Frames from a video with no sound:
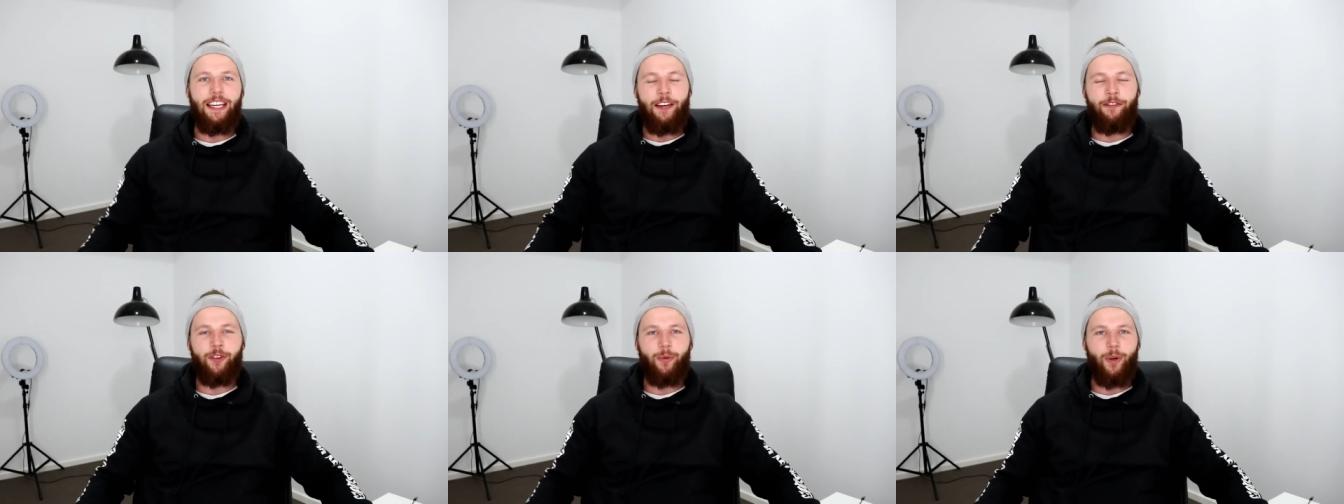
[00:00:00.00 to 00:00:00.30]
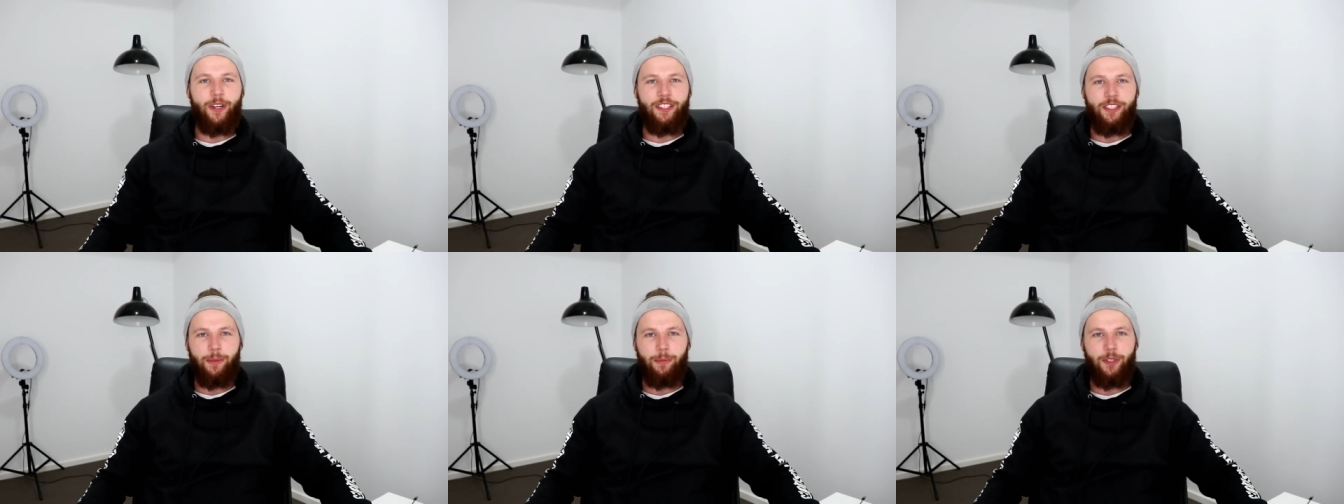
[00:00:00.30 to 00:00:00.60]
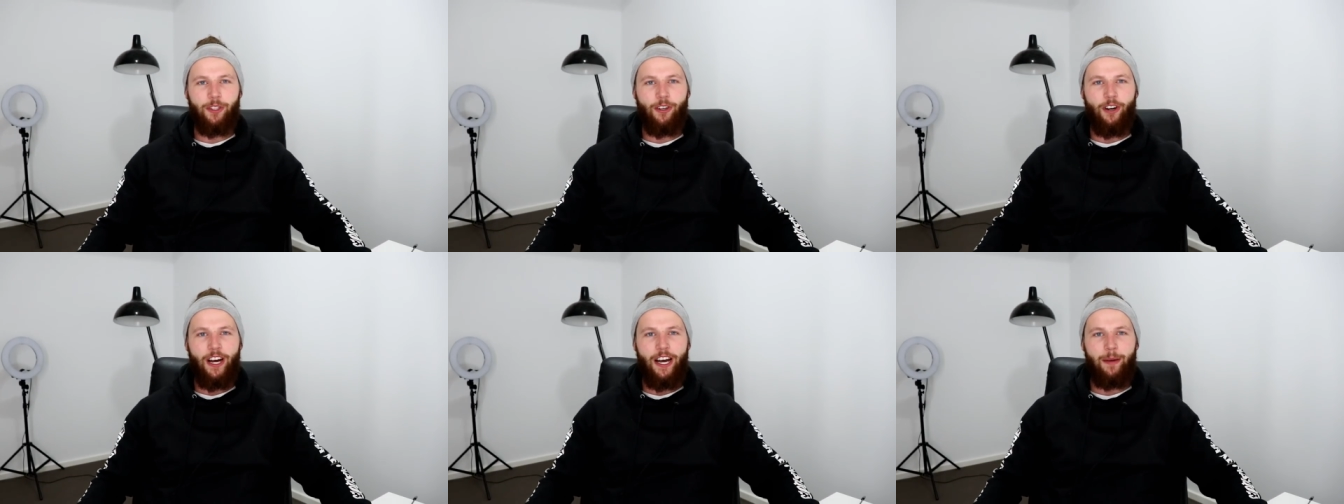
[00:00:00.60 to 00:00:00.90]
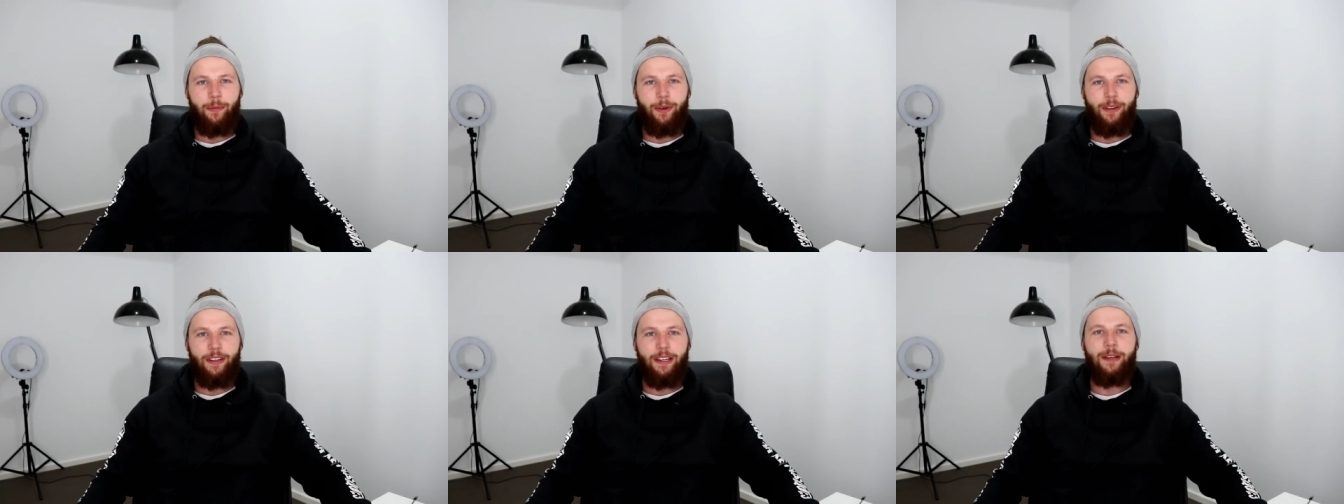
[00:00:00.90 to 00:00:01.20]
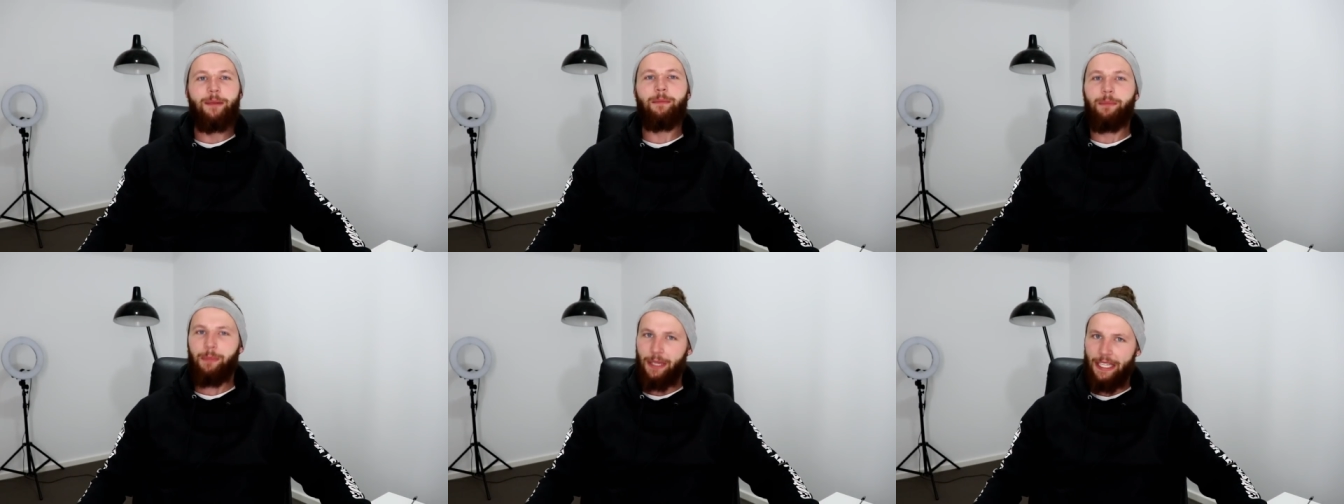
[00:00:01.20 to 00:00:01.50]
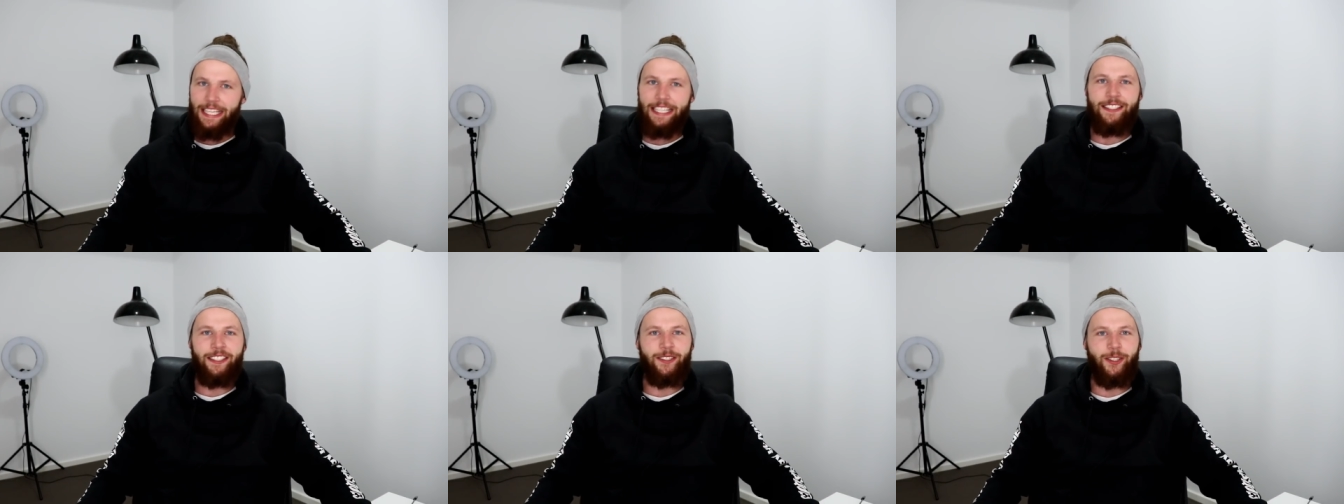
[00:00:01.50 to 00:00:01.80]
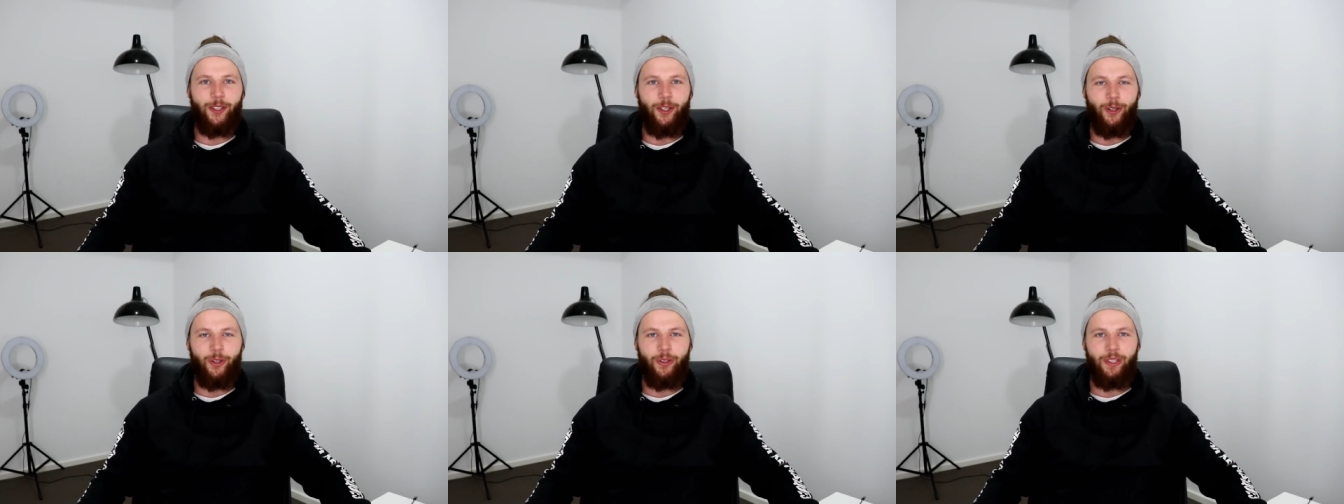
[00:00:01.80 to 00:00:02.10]
If you want to subscribe, please
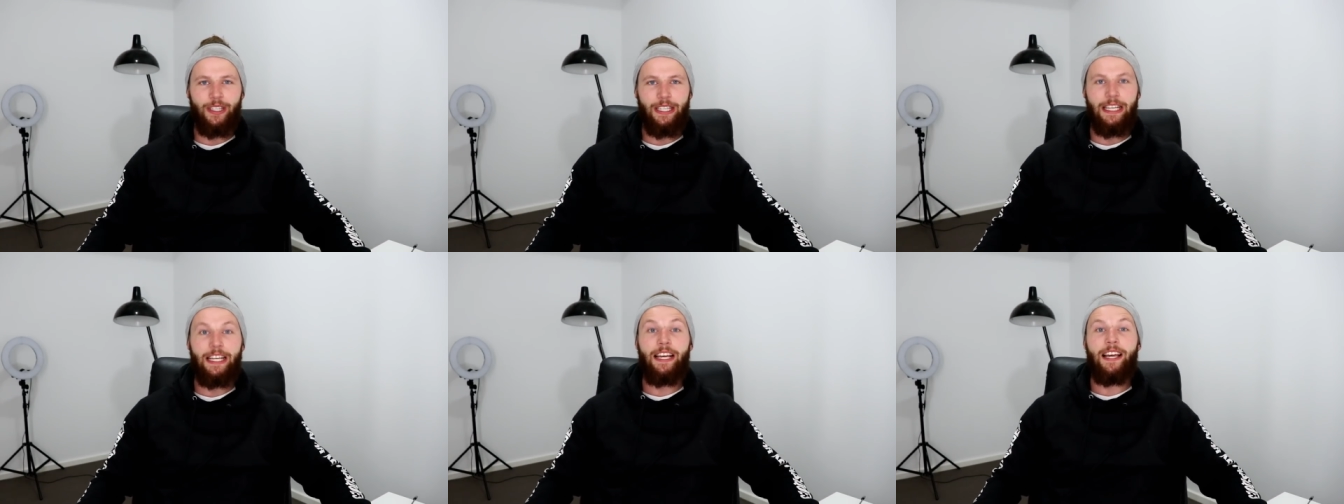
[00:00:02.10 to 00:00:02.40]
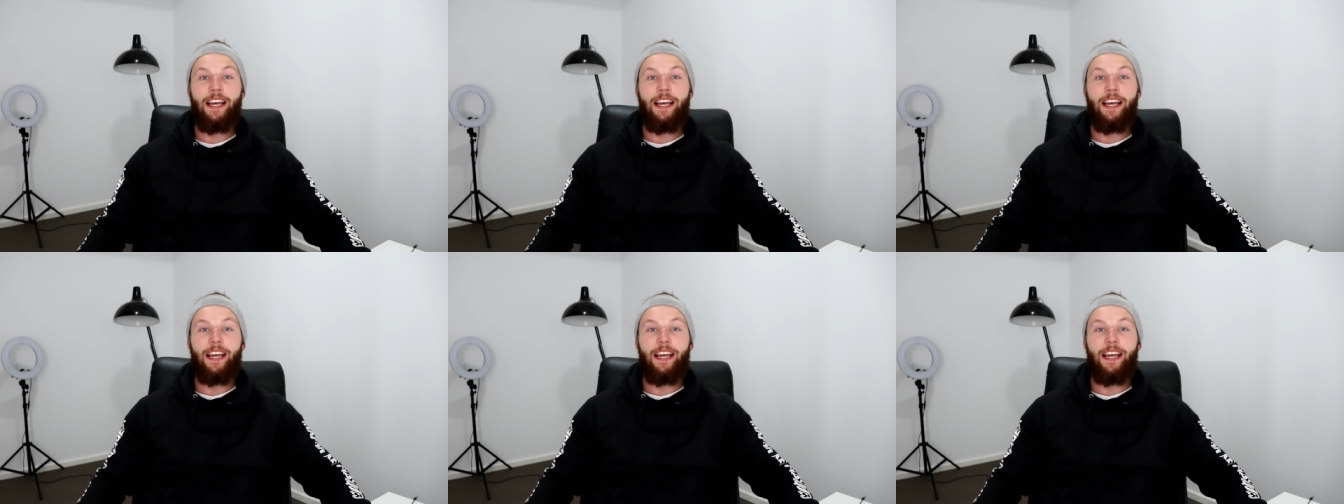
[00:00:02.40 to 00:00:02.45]
do.